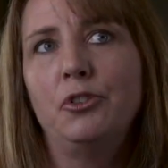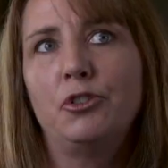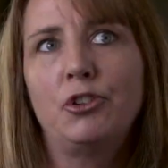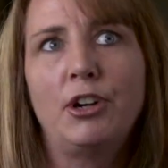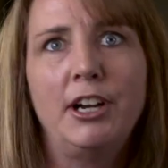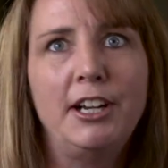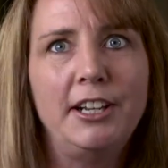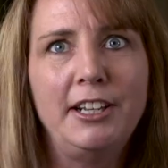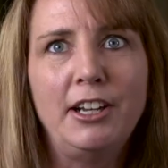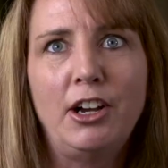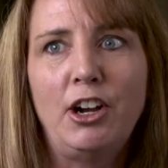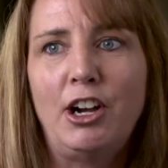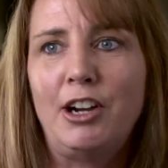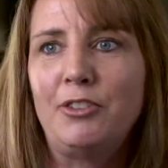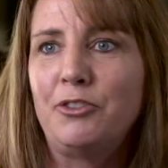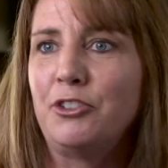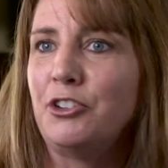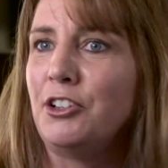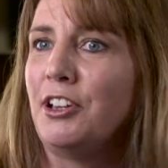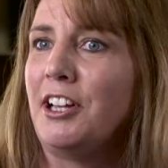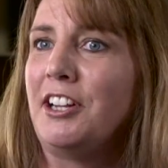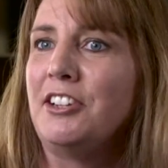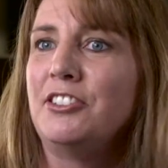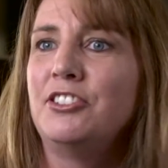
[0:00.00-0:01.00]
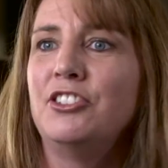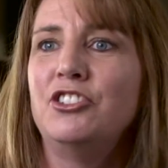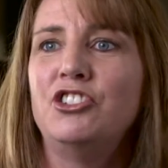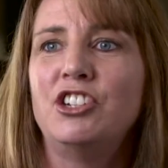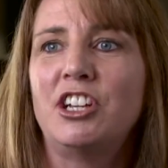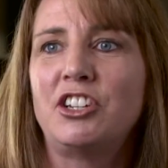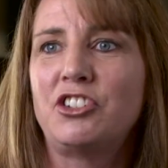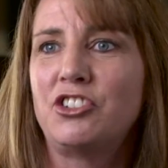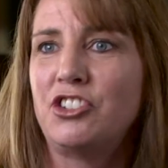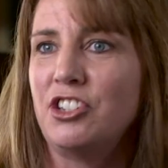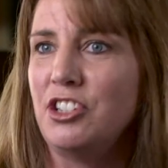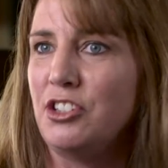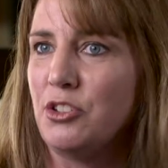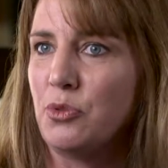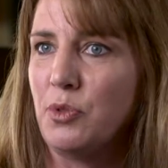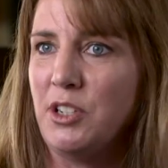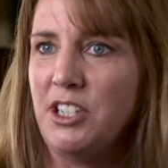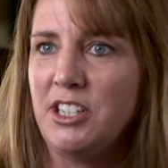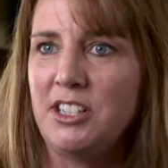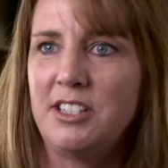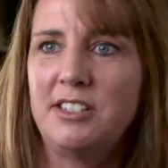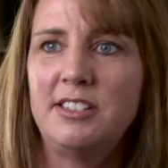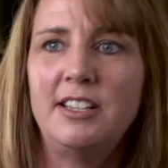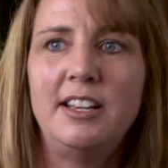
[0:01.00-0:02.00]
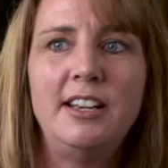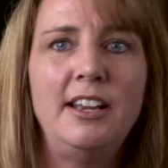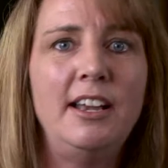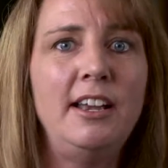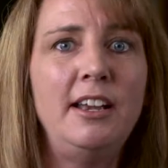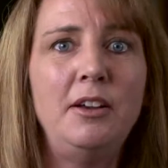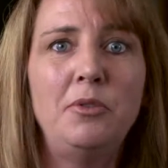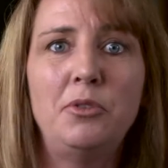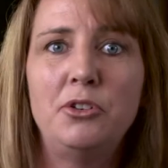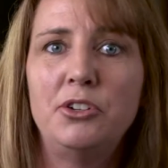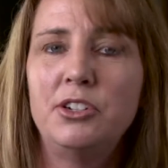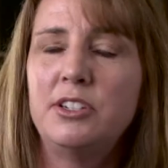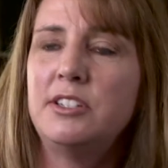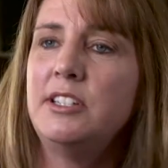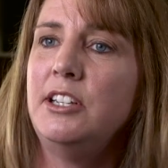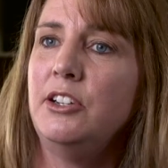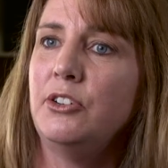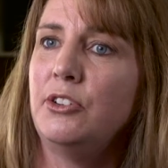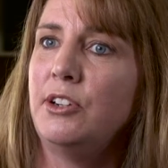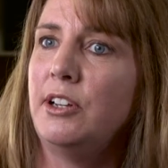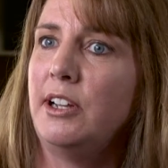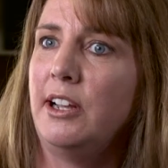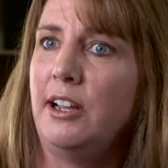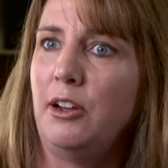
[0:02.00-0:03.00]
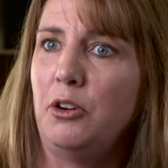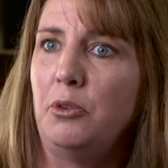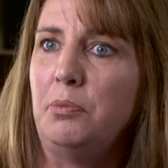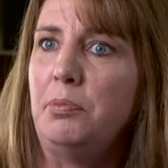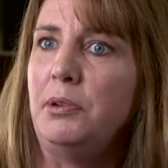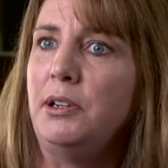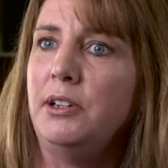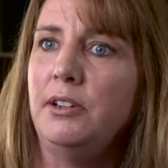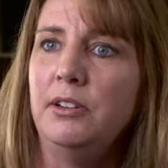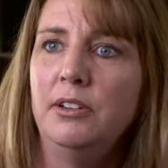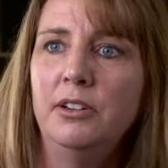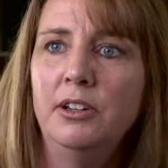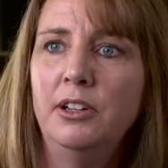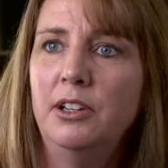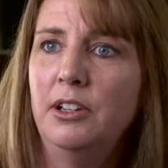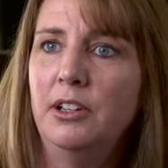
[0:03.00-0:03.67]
try to offer a lot of suggestions. We just say, hey, we're just here to help, and